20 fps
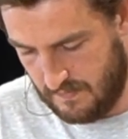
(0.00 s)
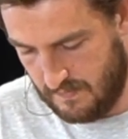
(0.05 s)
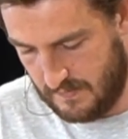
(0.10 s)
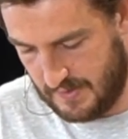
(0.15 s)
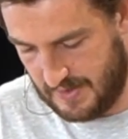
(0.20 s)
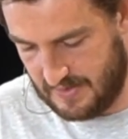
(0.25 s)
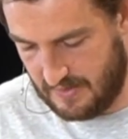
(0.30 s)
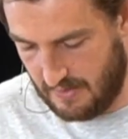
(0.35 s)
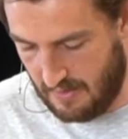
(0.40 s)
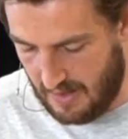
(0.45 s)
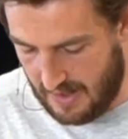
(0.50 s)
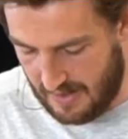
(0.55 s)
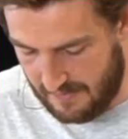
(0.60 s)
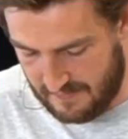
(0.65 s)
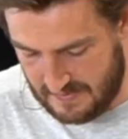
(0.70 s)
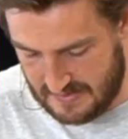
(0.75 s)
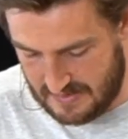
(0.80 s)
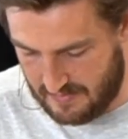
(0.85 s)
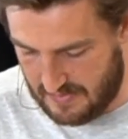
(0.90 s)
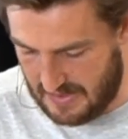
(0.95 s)
Because
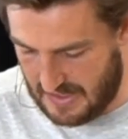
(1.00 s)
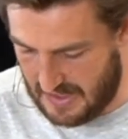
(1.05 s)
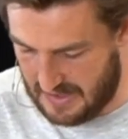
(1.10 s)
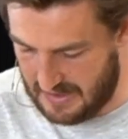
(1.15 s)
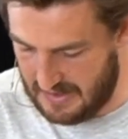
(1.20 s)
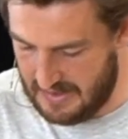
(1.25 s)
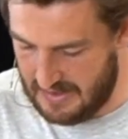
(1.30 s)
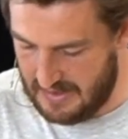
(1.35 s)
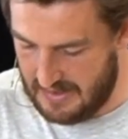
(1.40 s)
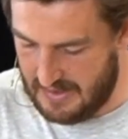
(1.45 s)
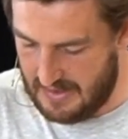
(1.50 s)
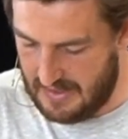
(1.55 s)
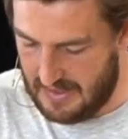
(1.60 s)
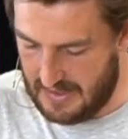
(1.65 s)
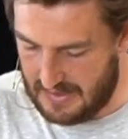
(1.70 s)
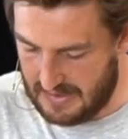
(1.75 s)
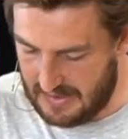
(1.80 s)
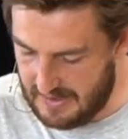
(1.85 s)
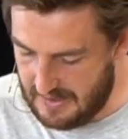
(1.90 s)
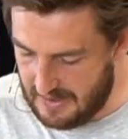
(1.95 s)
life is about
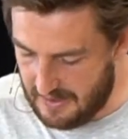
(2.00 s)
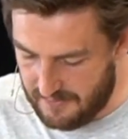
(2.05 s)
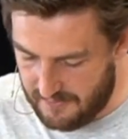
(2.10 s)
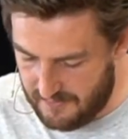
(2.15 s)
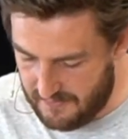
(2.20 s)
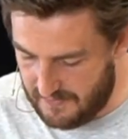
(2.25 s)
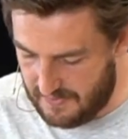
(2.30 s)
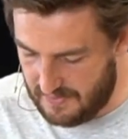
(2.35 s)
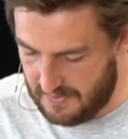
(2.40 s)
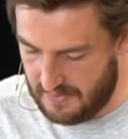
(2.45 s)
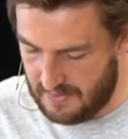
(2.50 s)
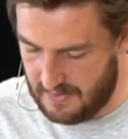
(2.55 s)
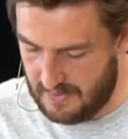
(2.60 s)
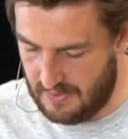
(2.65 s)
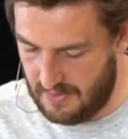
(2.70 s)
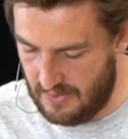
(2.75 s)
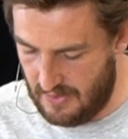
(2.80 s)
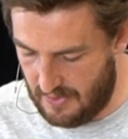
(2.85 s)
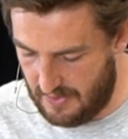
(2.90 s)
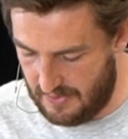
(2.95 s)
a gift,
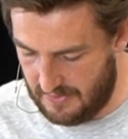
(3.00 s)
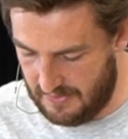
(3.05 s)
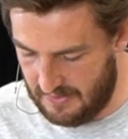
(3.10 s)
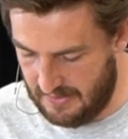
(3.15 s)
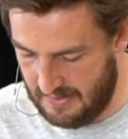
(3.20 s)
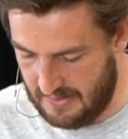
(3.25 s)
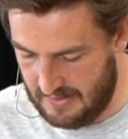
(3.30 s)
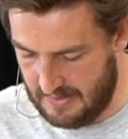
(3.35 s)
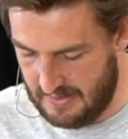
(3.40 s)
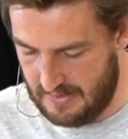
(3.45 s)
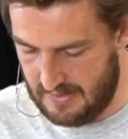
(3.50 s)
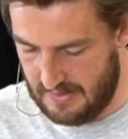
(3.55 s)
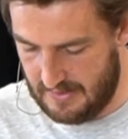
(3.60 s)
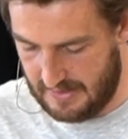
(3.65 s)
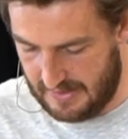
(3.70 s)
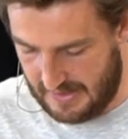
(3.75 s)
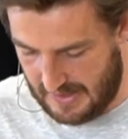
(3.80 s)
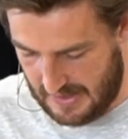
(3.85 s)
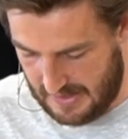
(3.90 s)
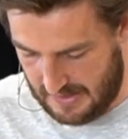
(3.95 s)
not
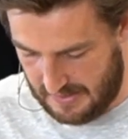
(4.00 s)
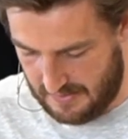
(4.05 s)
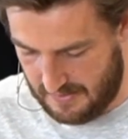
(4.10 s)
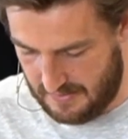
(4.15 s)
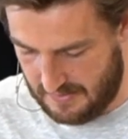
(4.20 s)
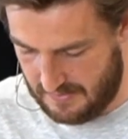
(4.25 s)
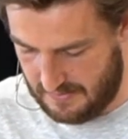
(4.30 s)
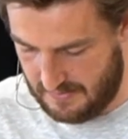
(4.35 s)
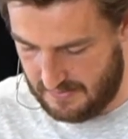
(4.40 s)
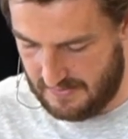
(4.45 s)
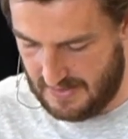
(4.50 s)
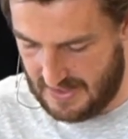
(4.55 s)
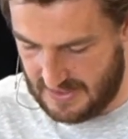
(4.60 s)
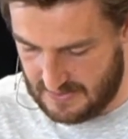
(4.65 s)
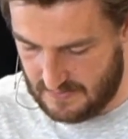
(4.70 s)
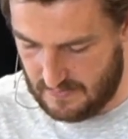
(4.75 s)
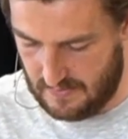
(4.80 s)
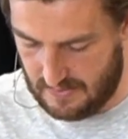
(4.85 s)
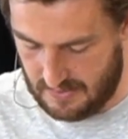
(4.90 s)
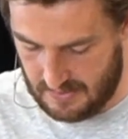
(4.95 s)
gain.
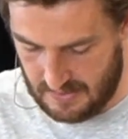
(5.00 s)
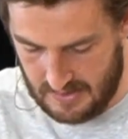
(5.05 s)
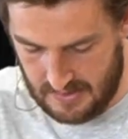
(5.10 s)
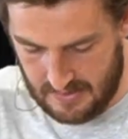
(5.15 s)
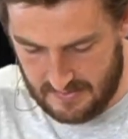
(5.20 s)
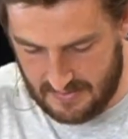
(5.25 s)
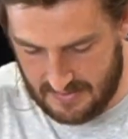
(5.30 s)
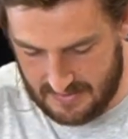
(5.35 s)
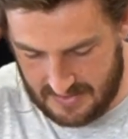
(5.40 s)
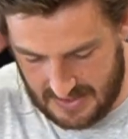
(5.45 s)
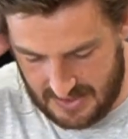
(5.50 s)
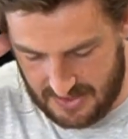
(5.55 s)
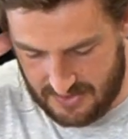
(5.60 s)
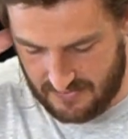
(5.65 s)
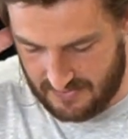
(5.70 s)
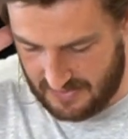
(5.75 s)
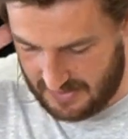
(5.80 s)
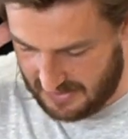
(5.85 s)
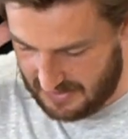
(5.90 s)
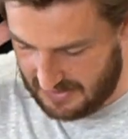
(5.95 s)
That's what the
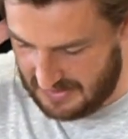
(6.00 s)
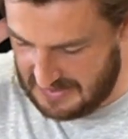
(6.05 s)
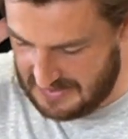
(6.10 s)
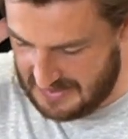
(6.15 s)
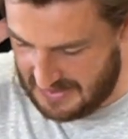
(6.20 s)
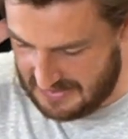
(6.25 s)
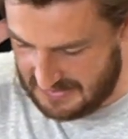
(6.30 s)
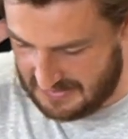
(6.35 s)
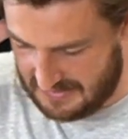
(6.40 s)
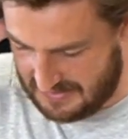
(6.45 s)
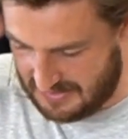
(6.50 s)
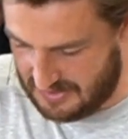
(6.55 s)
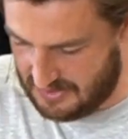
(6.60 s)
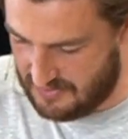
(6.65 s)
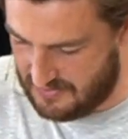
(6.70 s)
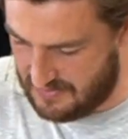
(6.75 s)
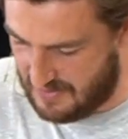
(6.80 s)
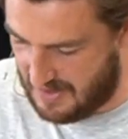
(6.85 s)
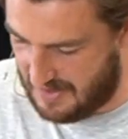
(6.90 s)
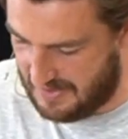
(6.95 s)
teacher in Ecclesiastes is
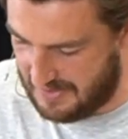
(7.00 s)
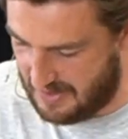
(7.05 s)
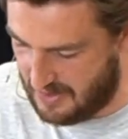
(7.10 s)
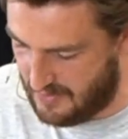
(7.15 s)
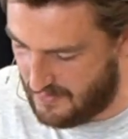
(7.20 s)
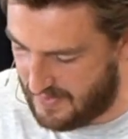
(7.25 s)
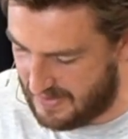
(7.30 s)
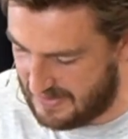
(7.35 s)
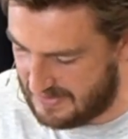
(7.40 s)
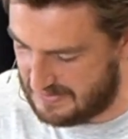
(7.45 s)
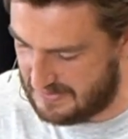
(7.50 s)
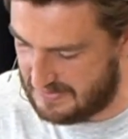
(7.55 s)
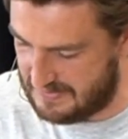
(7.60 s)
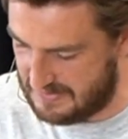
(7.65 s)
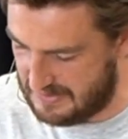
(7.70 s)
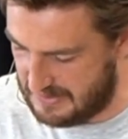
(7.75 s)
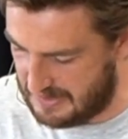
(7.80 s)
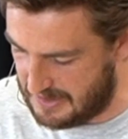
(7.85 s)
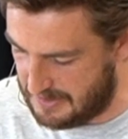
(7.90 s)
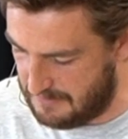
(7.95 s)
trying to help us to
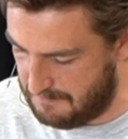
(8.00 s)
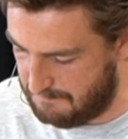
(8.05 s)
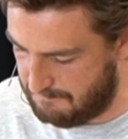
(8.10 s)
see.